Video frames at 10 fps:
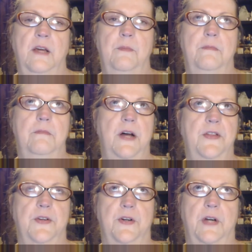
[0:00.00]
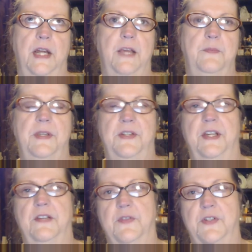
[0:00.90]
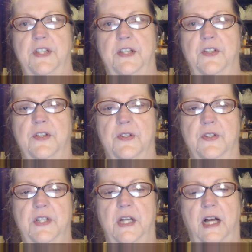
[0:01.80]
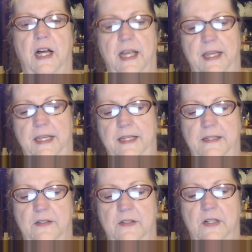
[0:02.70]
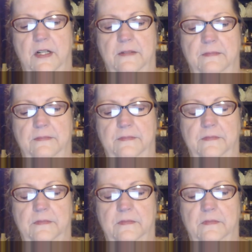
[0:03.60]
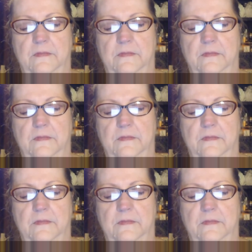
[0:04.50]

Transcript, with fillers: mother had been dead for six years, I um,